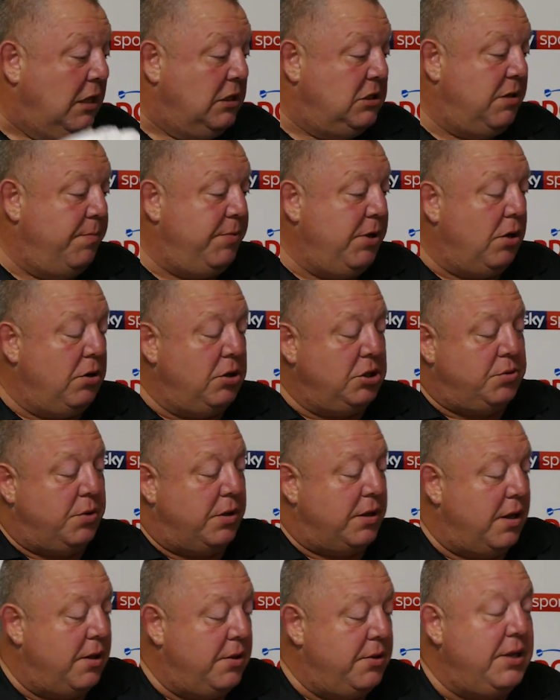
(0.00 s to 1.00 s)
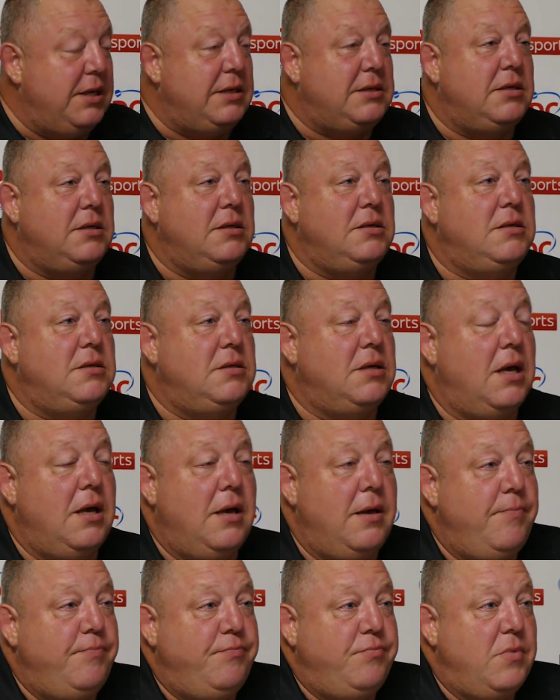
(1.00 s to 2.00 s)
To be honest with you, this is
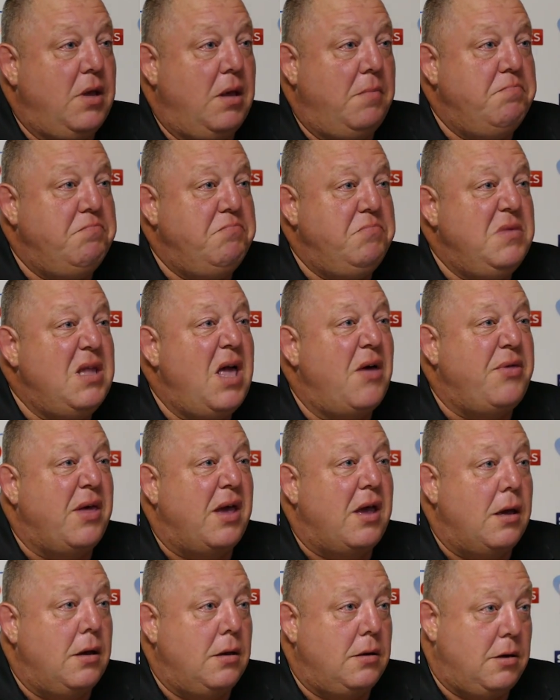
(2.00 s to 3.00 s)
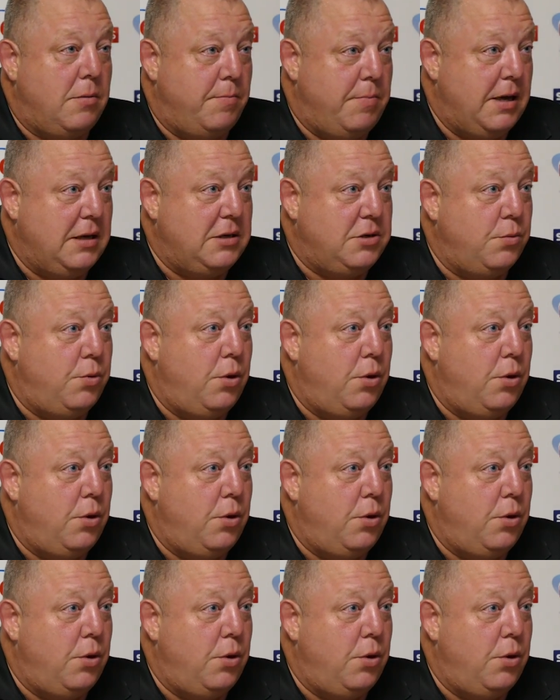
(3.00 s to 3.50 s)
uh, nothing compared to